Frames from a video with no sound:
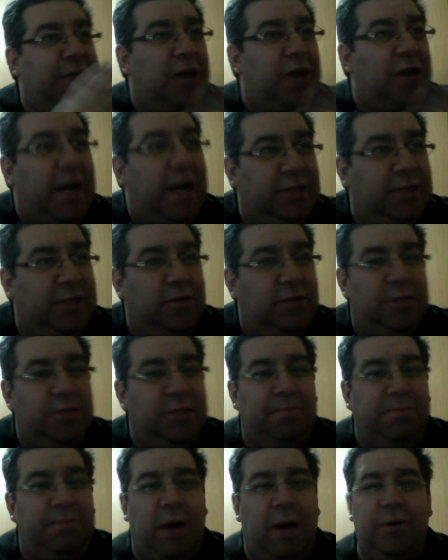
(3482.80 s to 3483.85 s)
titles and
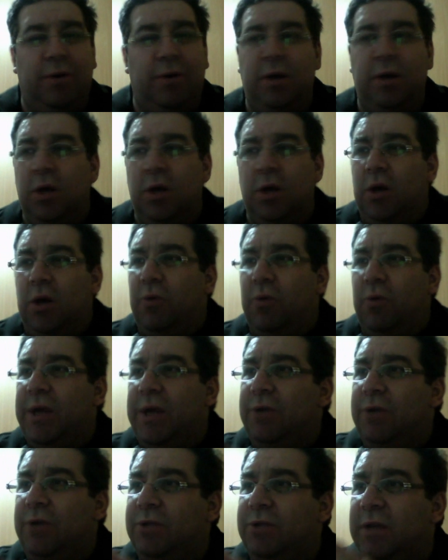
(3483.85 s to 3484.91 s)
power, we
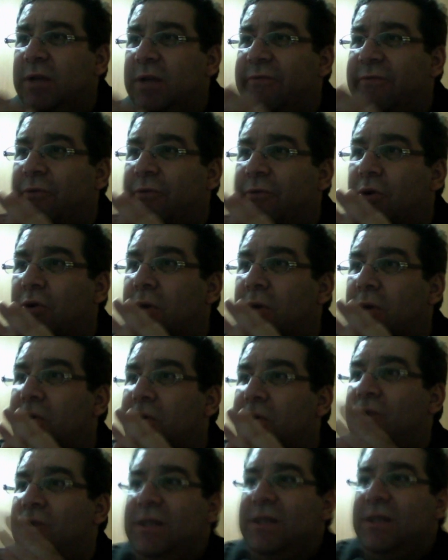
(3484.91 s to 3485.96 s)
use it for
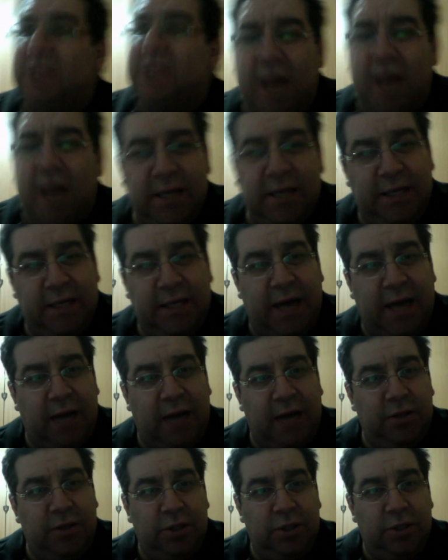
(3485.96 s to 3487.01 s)
criticizing
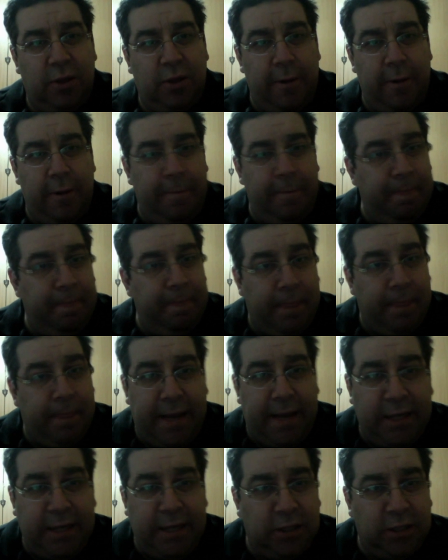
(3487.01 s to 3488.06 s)
others.
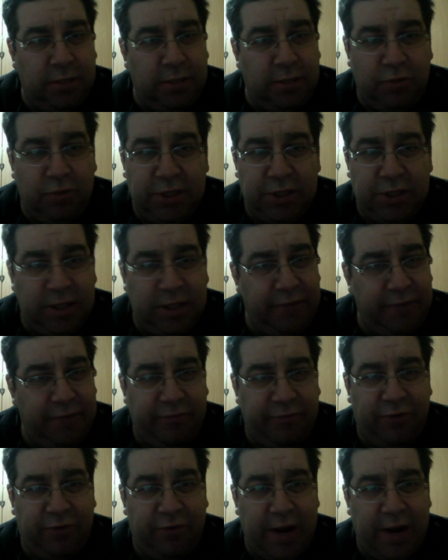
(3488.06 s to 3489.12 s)
Islam was never
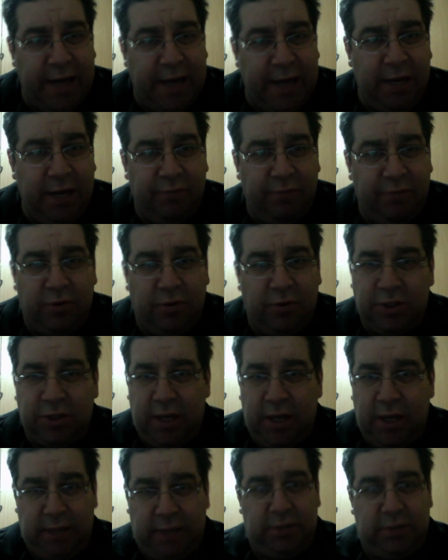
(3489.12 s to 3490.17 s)
for any of those
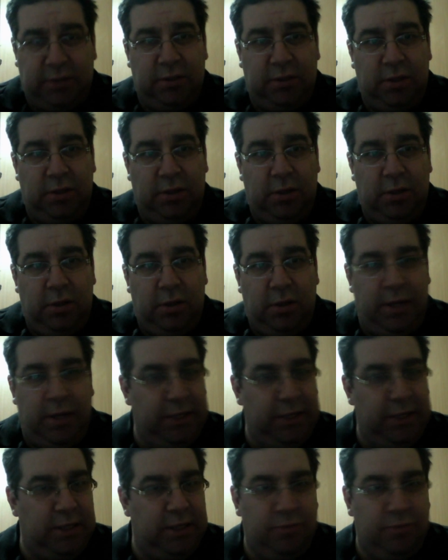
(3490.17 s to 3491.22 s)
things.
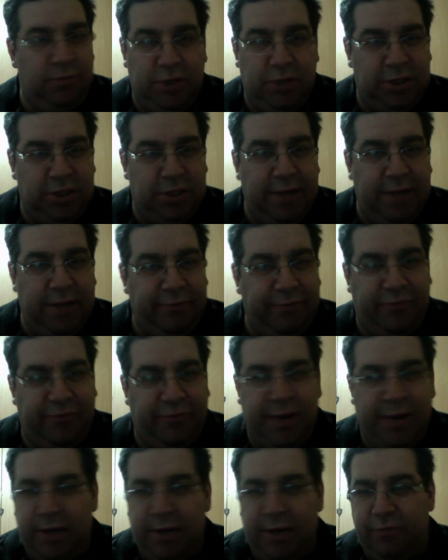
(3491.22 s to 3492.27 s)
Islam was never for
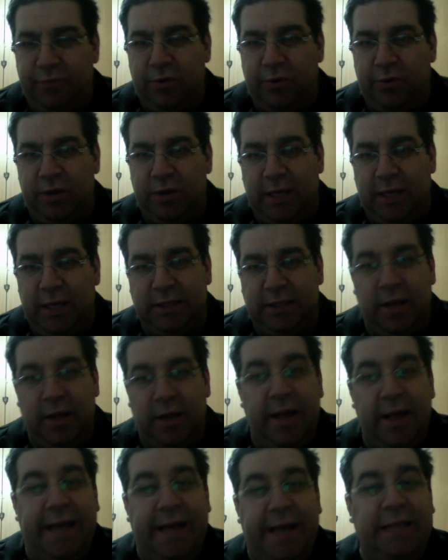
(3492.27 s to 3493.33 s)
any of those things.
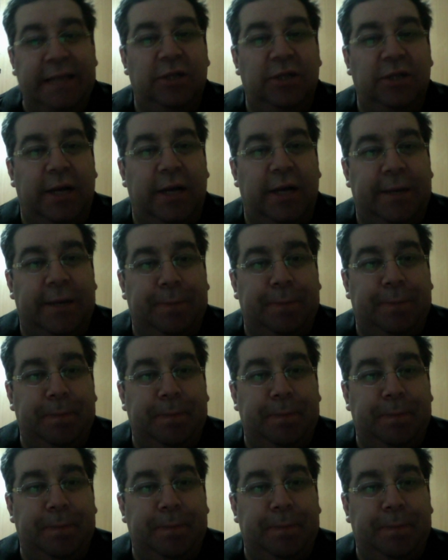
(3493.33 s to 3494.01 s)
Islam